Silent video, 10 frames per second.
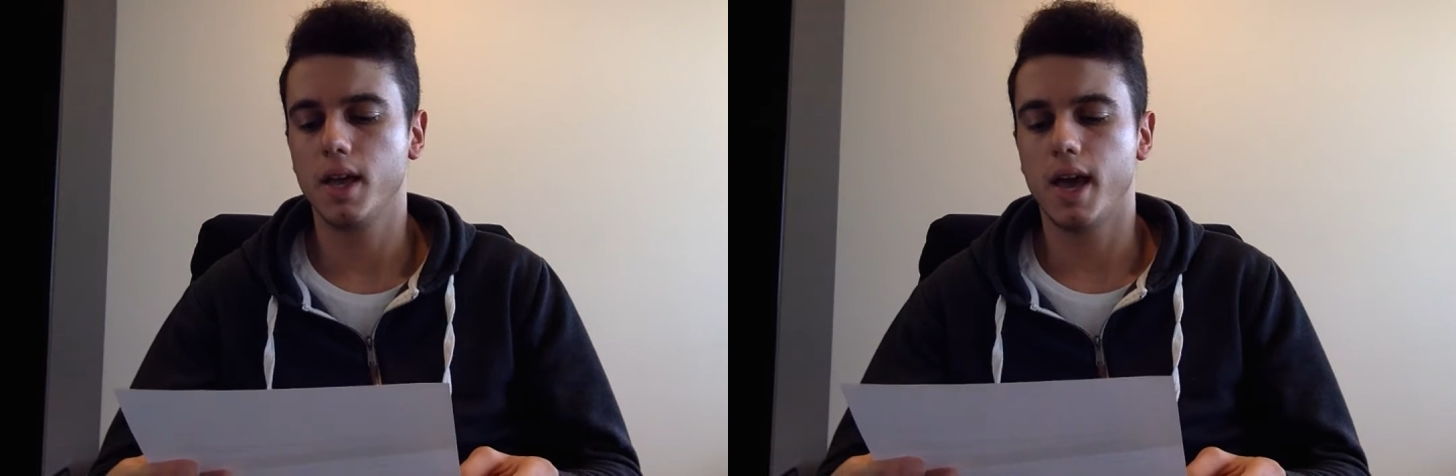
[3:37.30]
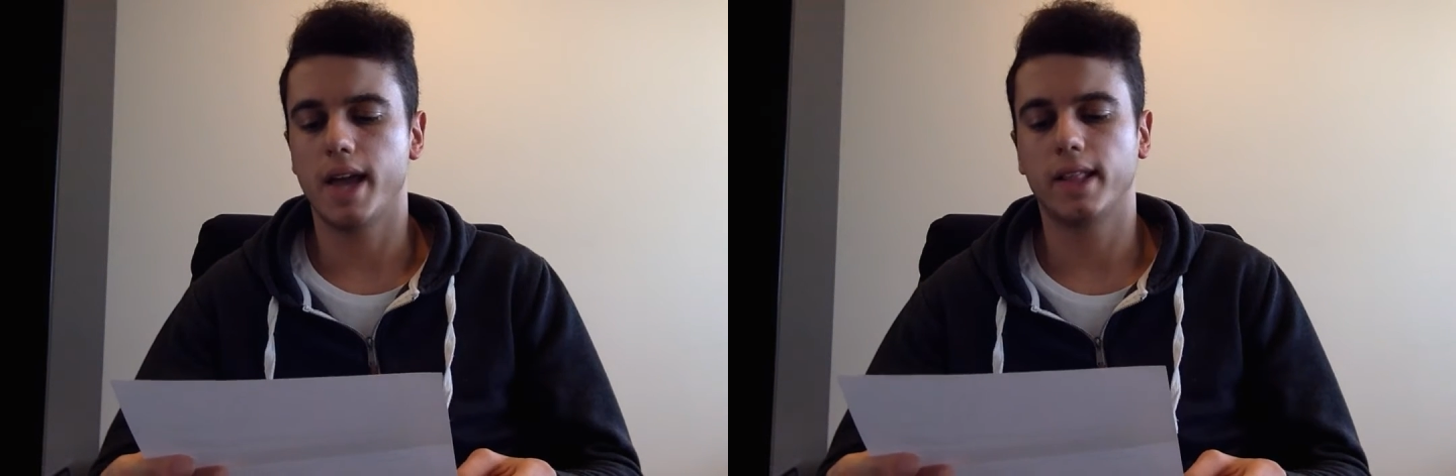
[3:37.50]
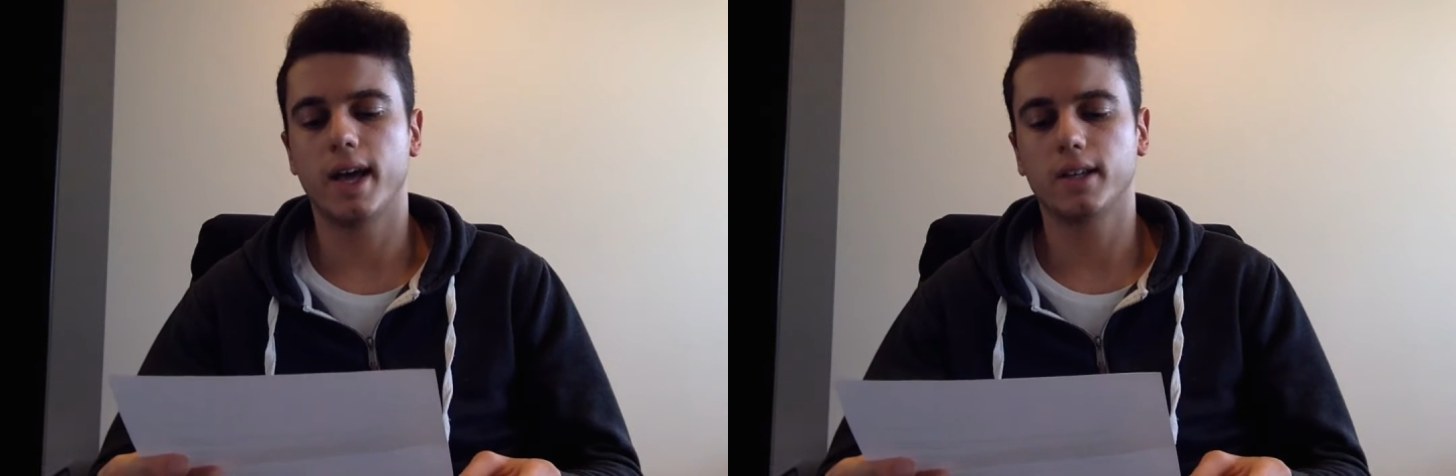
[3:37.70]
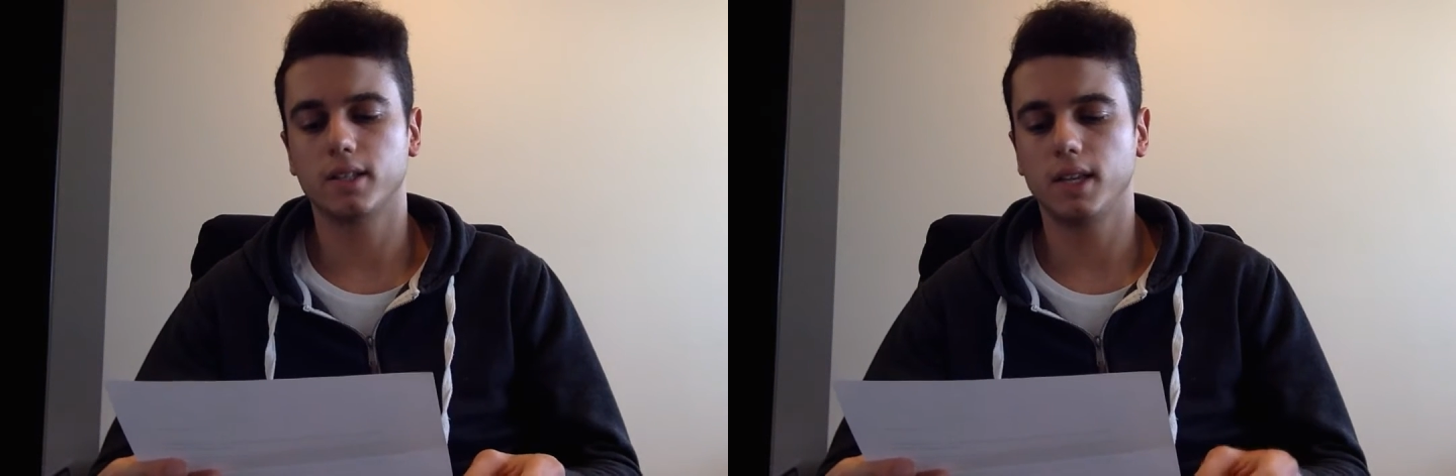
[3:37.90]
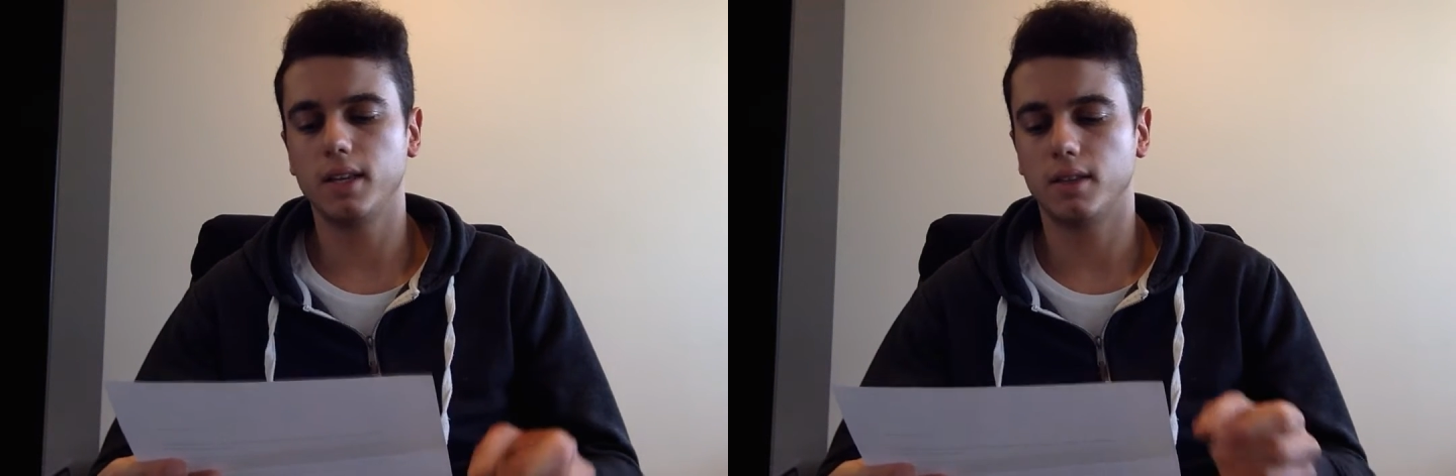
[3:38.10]
And
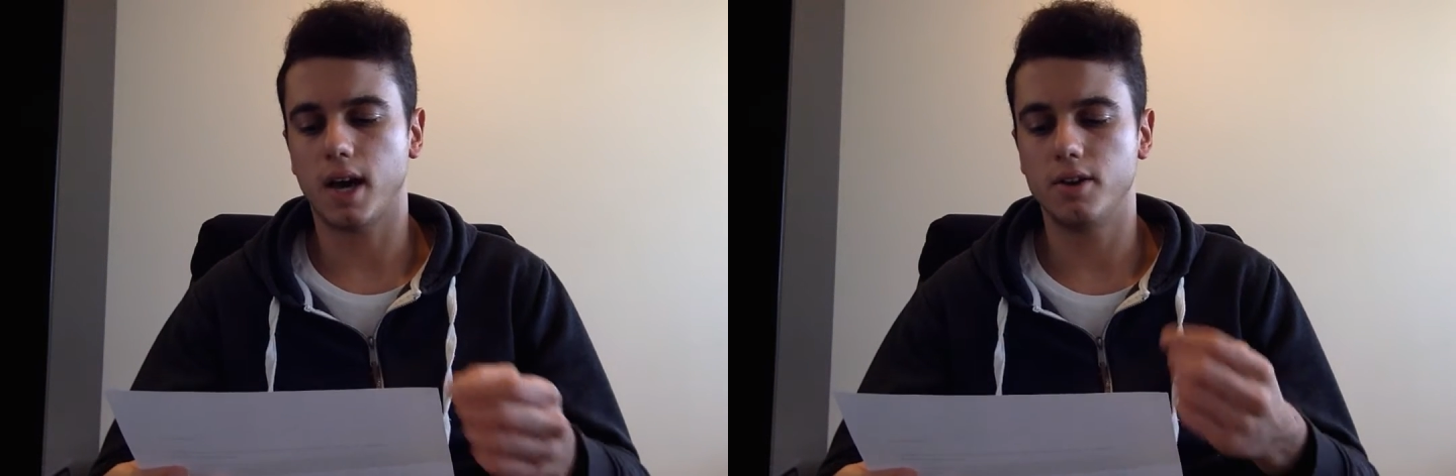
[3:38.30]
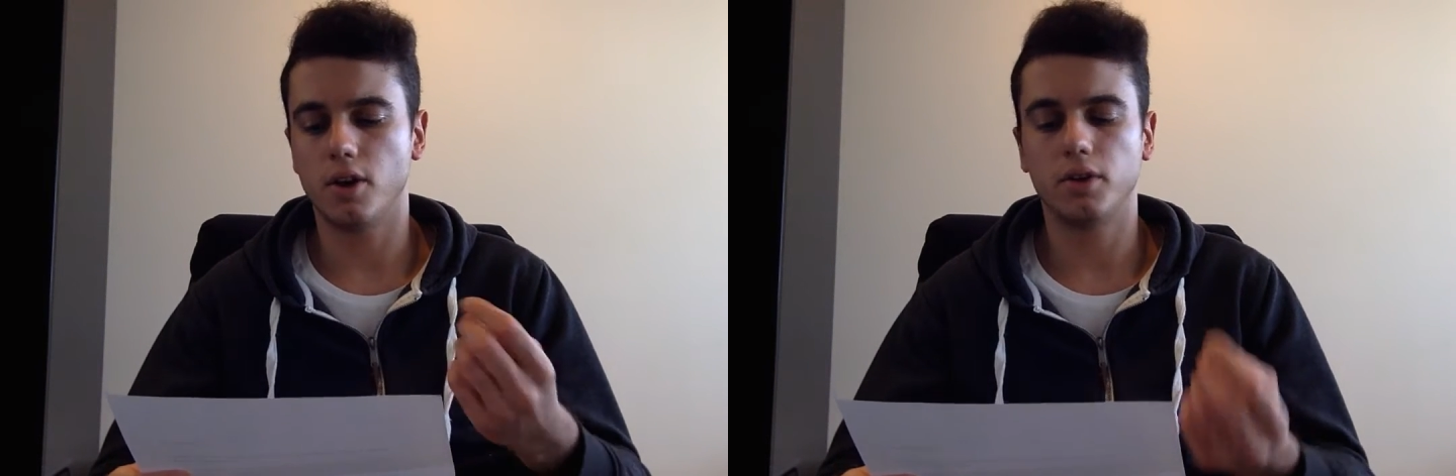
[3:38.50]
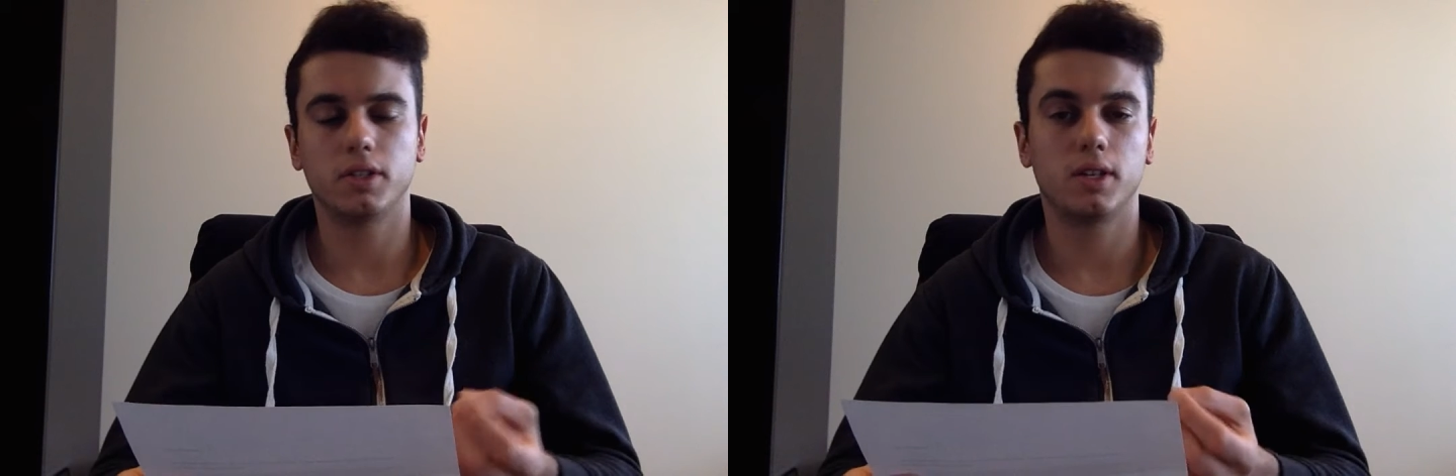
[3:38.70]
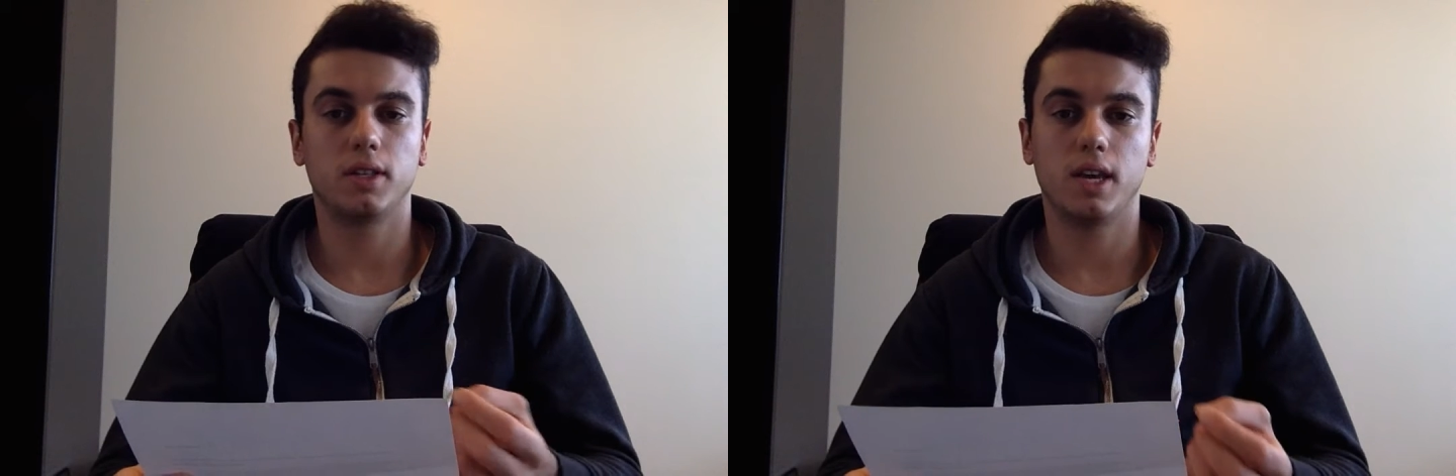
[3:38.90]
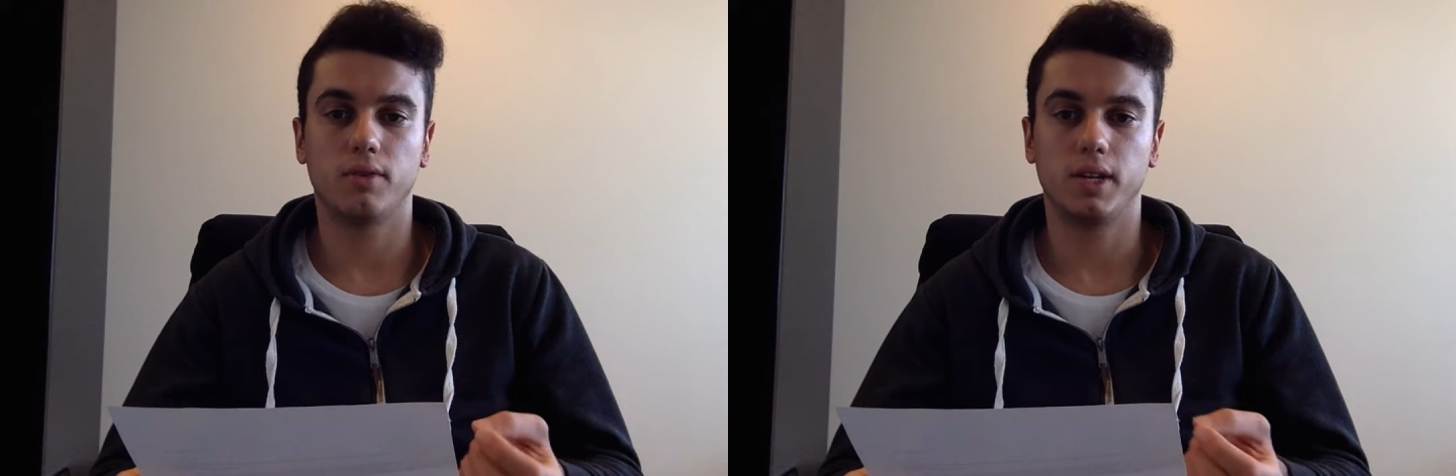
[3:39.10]
lastly, I noticed that
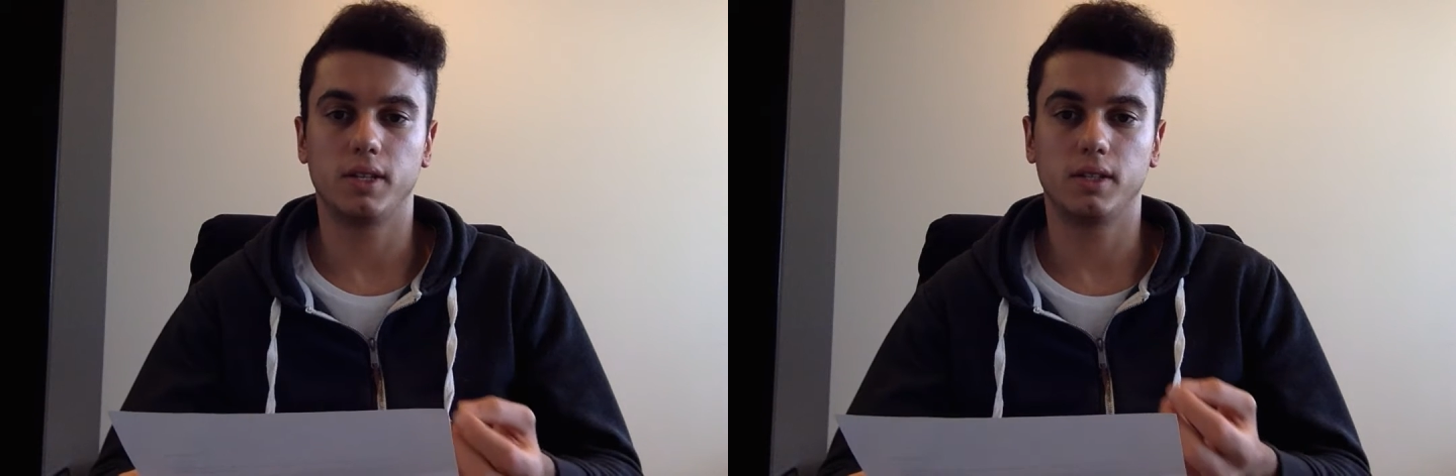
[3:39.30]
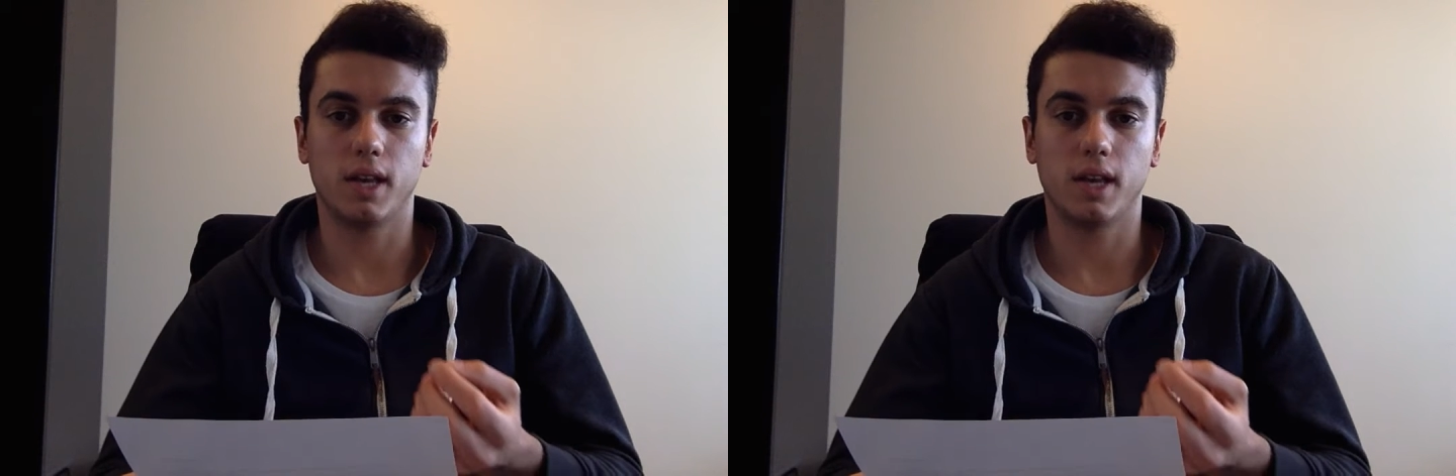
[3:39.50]
there is